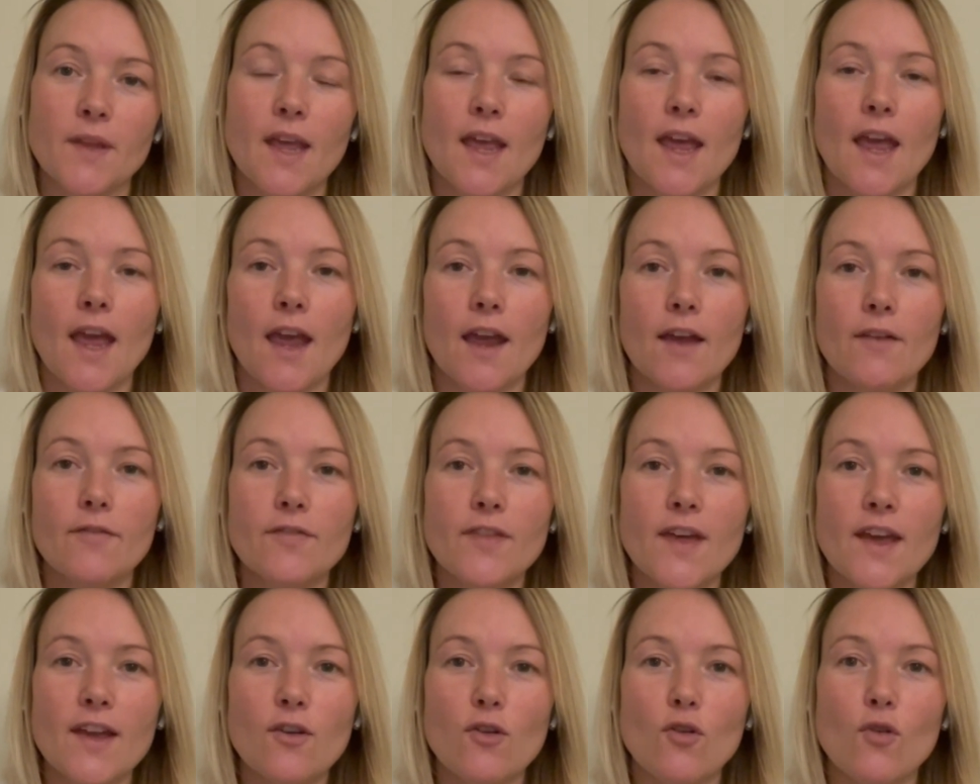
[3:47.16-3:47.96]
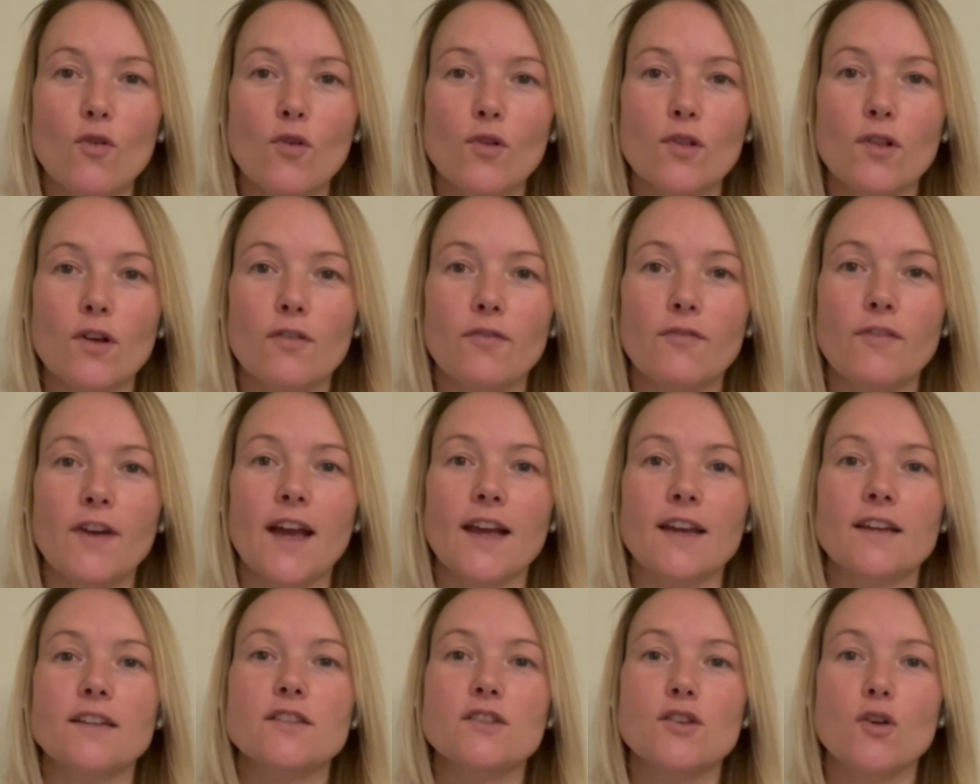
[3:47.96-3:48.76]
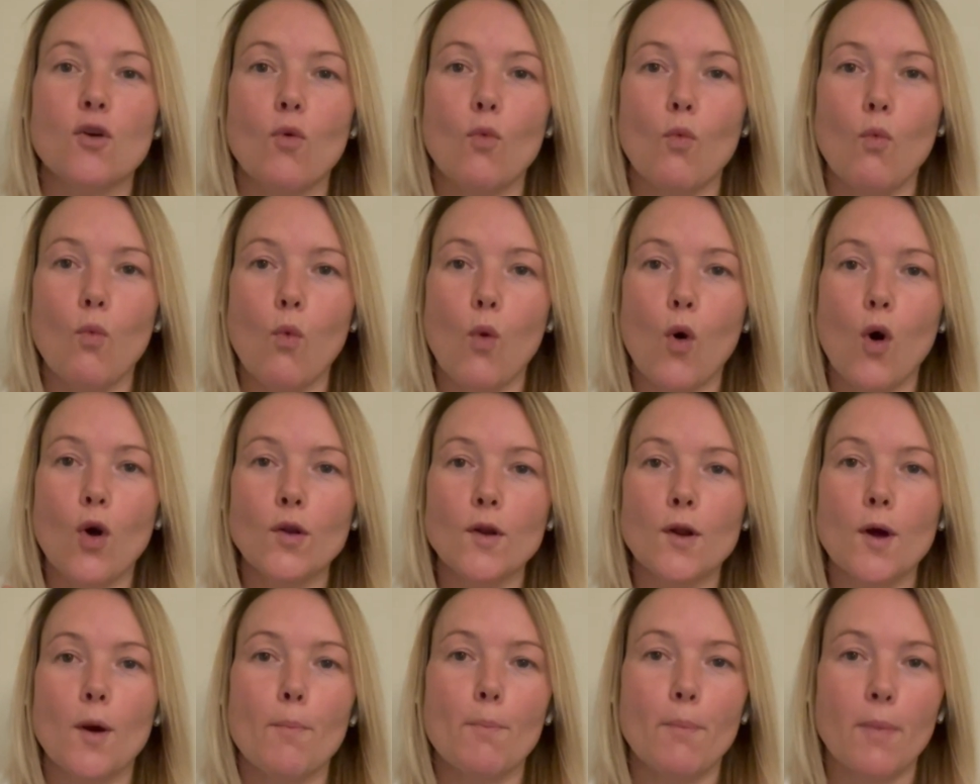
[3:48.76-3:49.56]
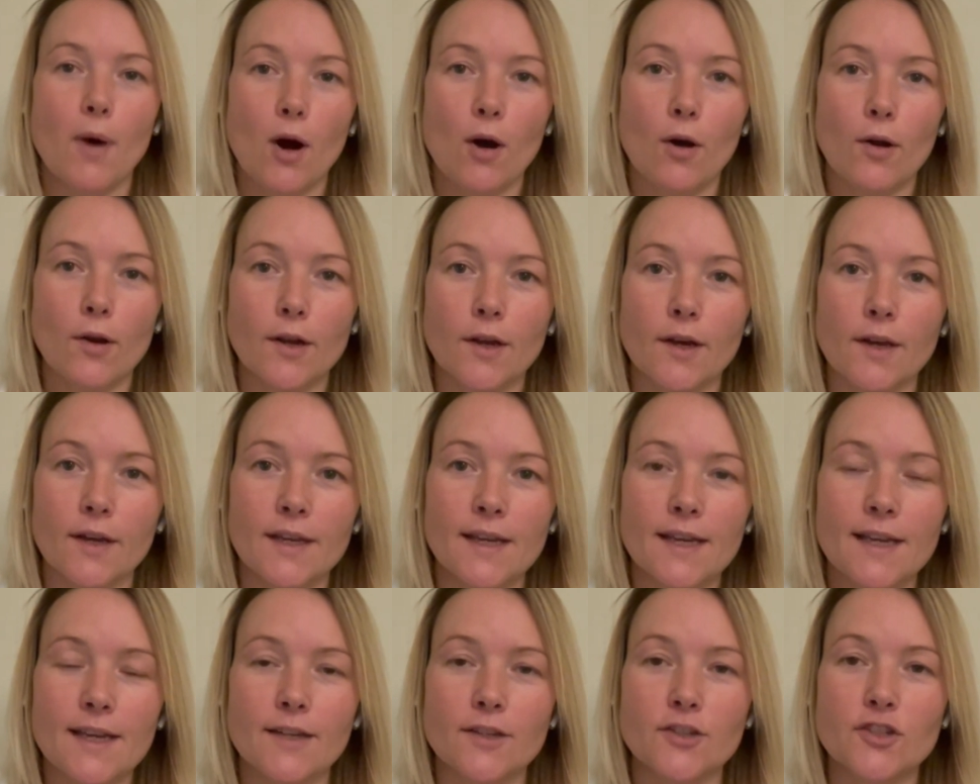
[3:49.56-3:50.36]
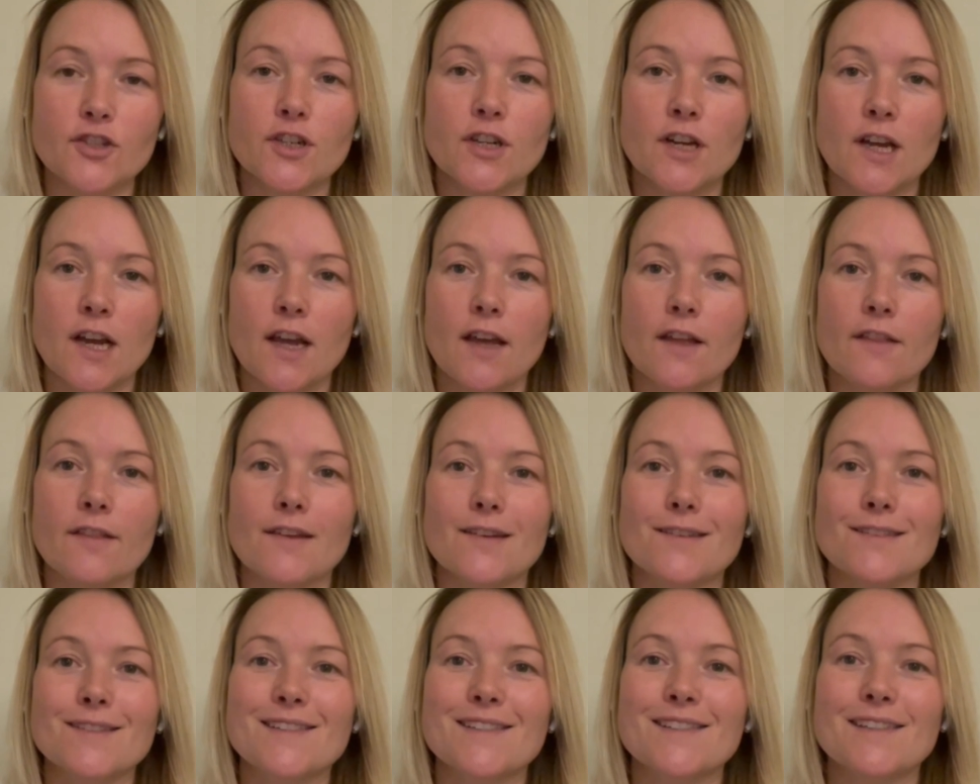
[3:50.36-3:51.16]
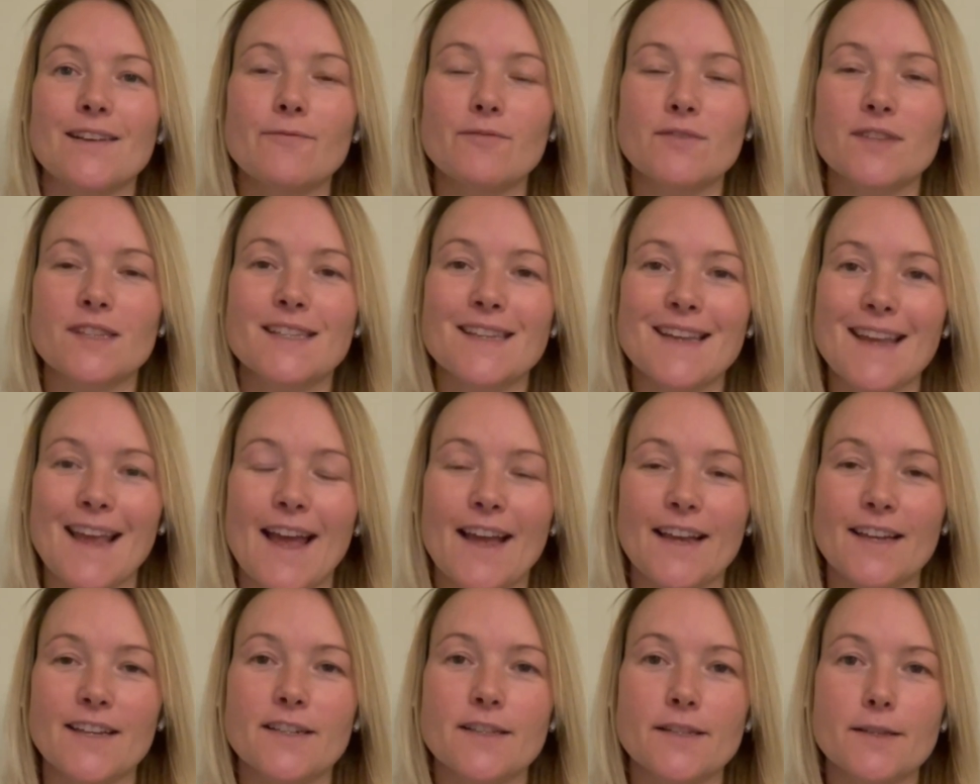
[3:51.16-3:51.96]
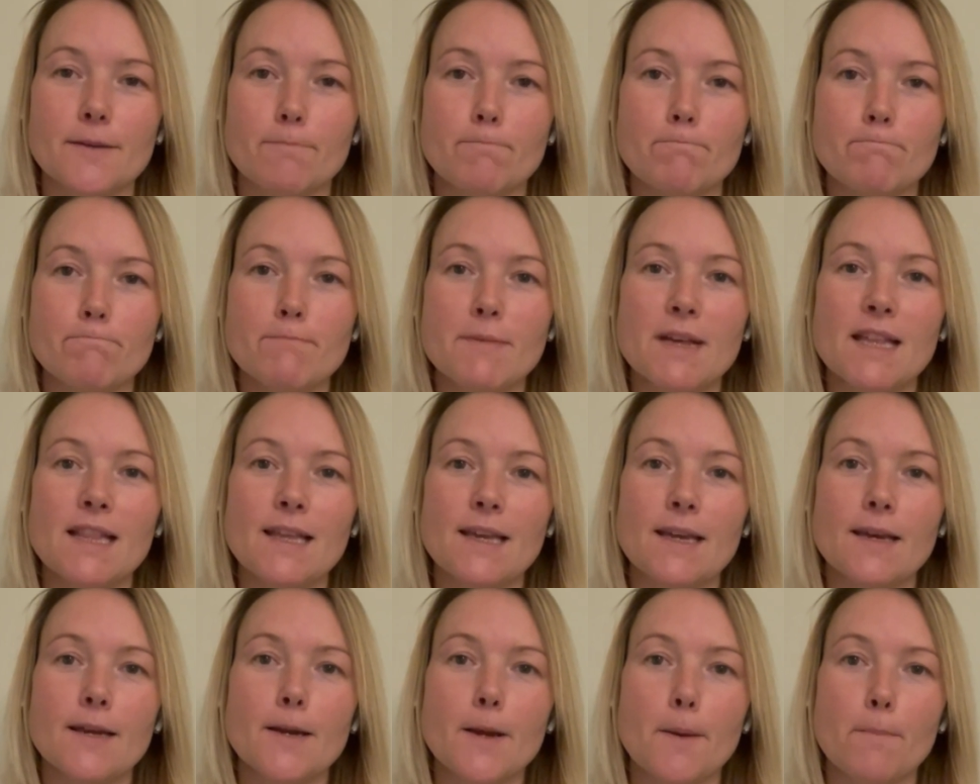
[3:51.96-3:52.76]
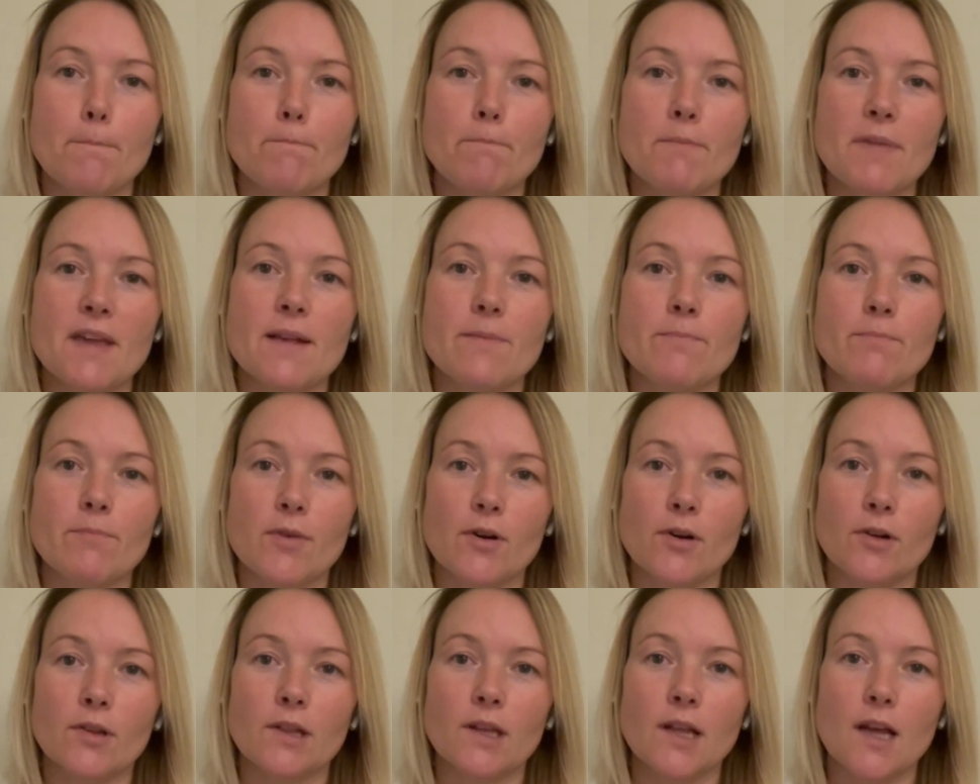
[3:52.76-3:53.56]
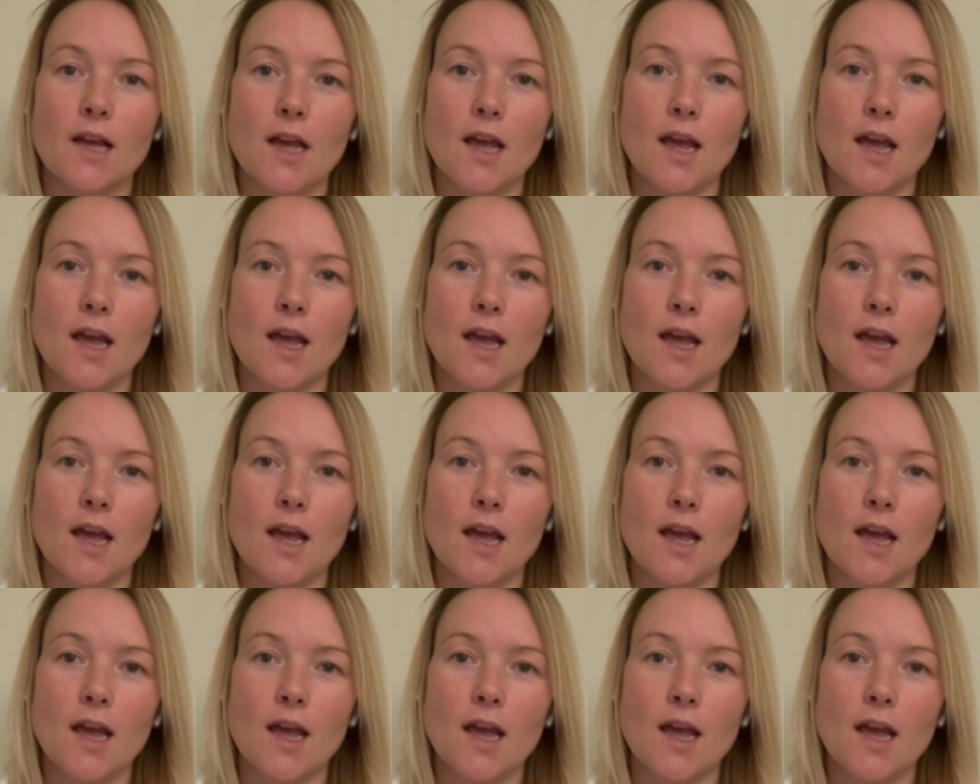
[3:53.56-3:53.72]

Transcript: If they all affect one partner each, that's 78 million people